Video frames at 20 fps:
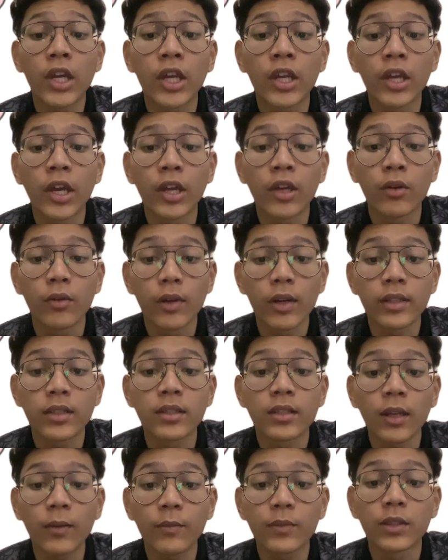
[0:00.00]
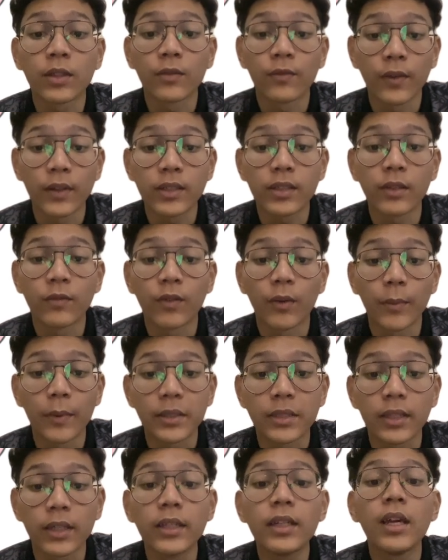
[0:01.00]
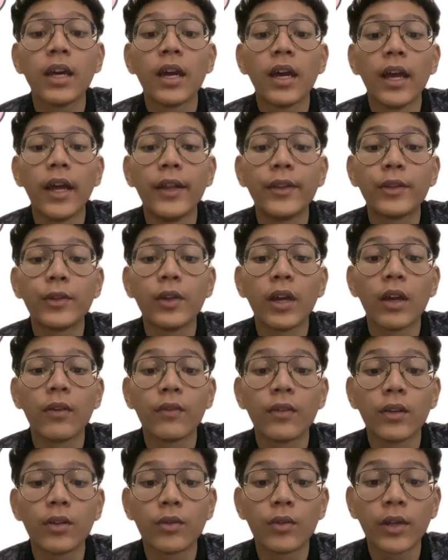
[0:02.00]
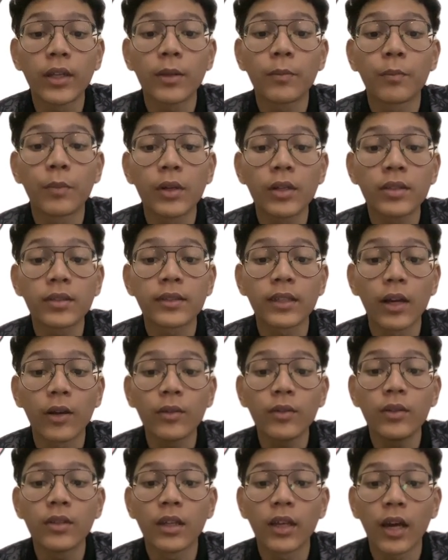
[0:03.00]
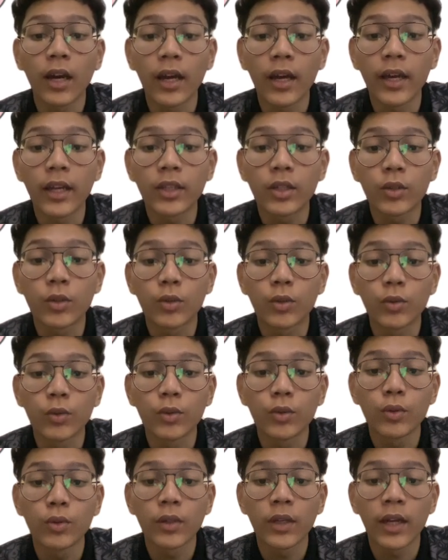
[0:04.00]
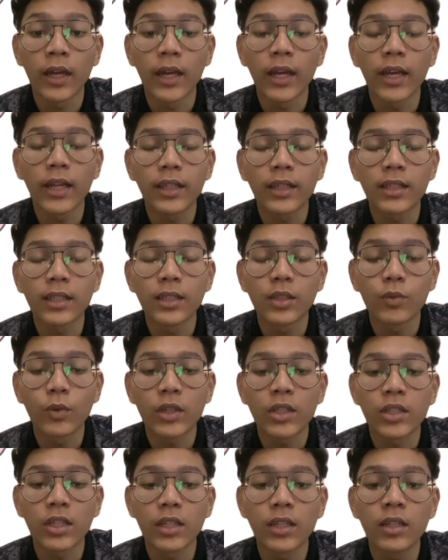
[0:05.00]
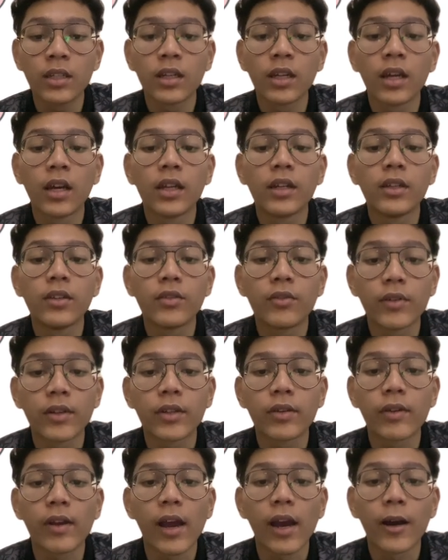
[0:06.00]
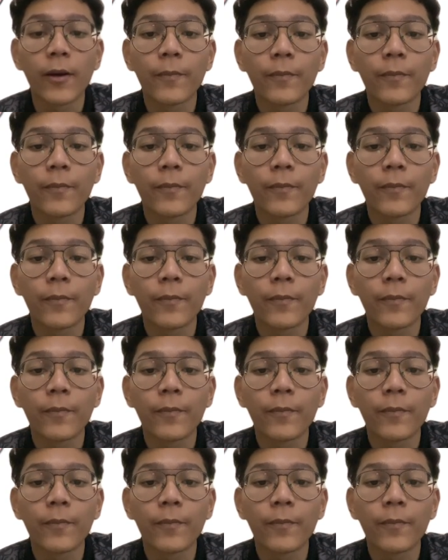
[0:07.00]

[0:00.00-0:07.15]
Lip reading: accurate subsurface information and to evaluate per sound attenuation criteria.